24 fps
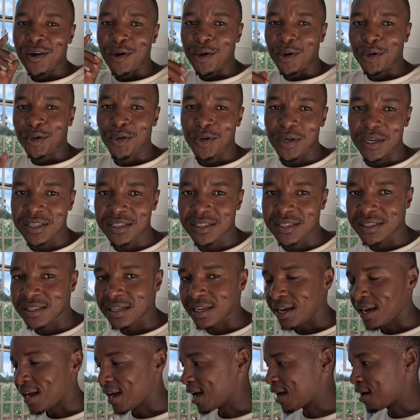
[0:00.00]

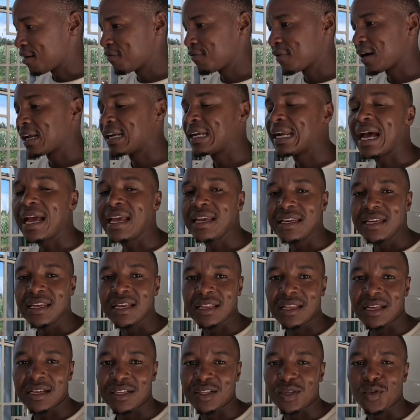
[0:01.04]
always have an idea
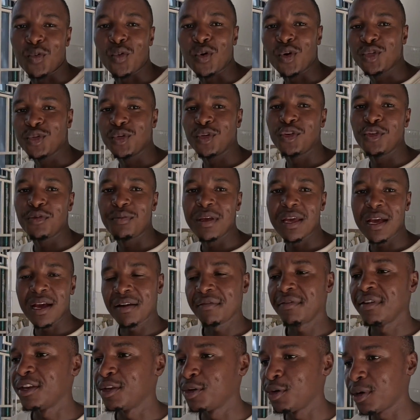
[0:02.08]
that what will you be
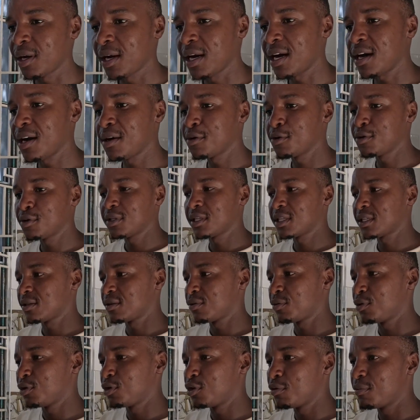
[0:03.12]
having in your house.
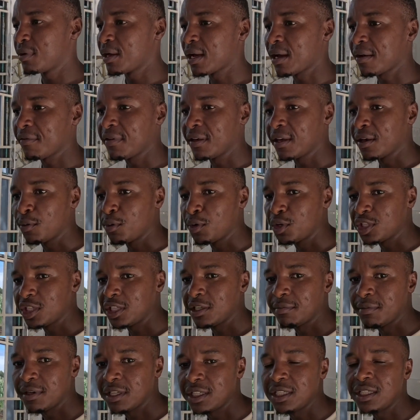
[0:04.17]
Will you be having a
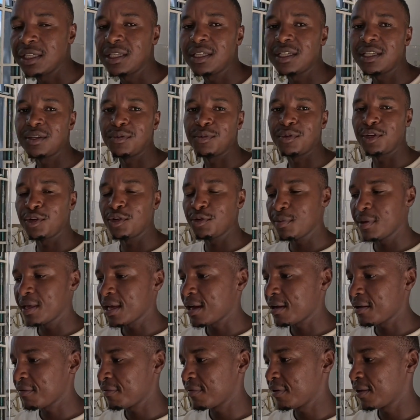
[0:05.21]
washing machine? Will you be
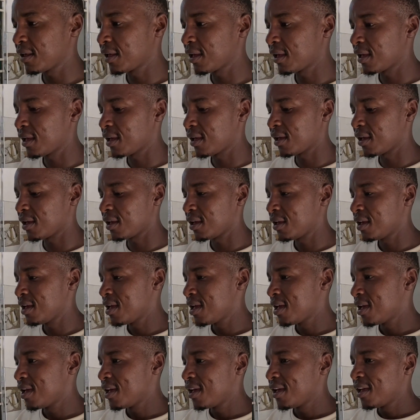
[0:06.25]
having
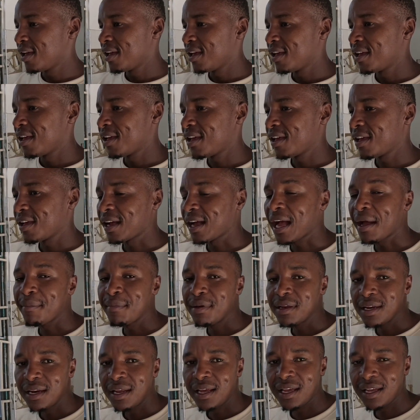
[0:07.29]
a
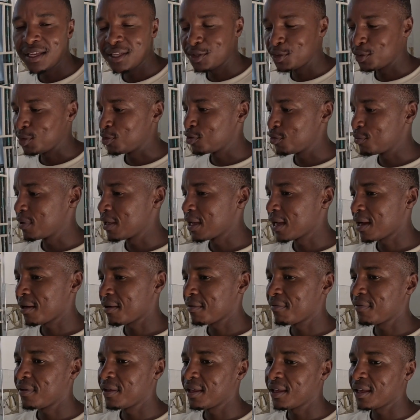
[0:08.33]
cabinet? Will you be
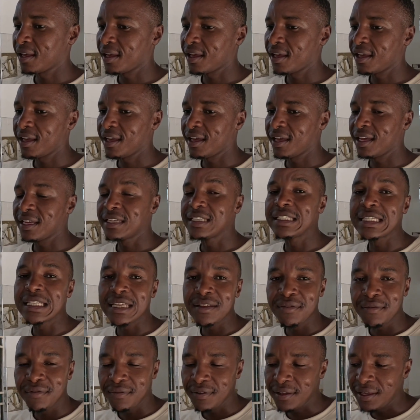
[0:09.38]
having a
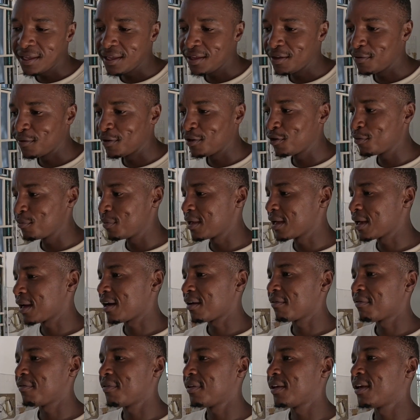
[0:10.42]
TV? Will you be
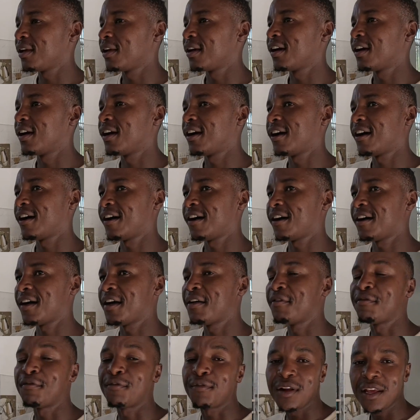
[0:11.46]
having a
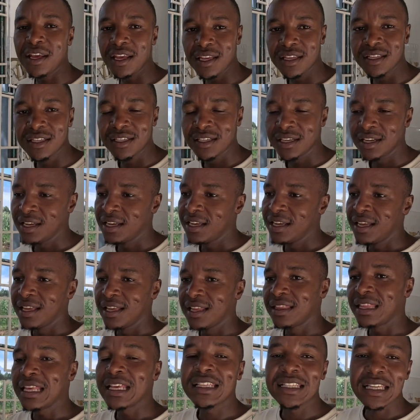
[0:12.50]
fridge?
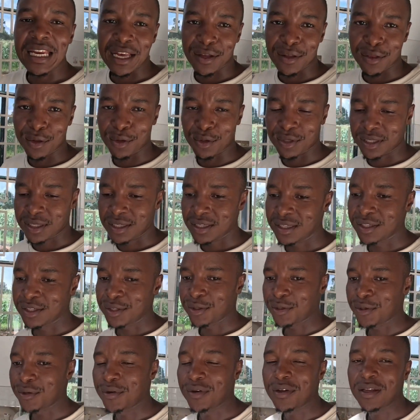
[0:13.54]
Things like those.
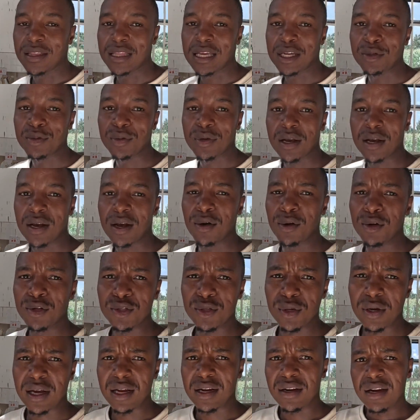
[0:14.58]
So that
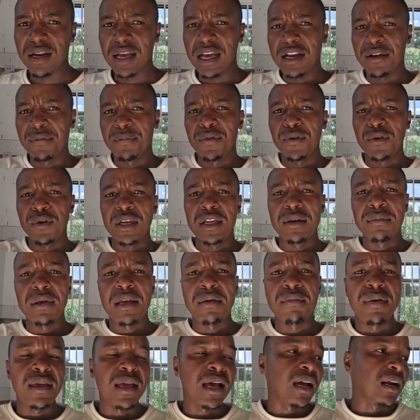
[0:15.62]
also can help you in
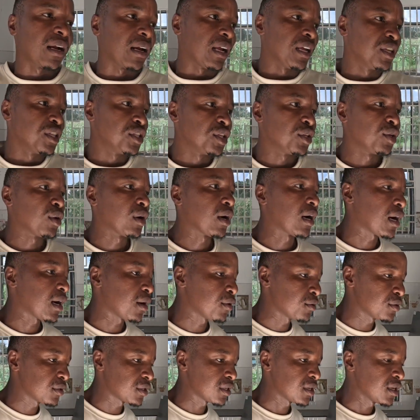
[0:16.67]
maybe arranging your
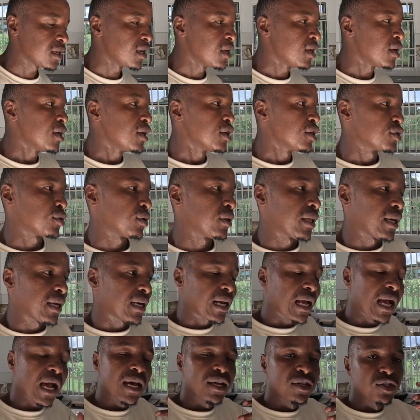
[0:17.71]
house, so
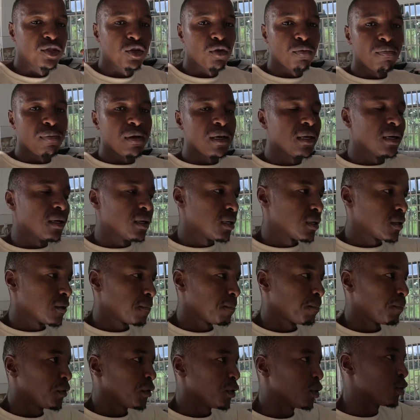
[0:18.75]
that as you build,
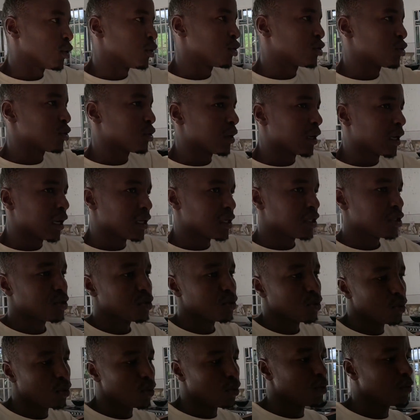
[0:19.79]
you also get
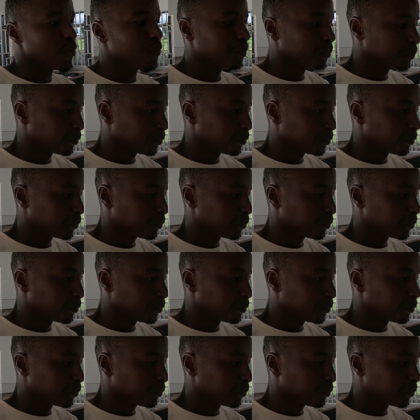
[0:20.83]
to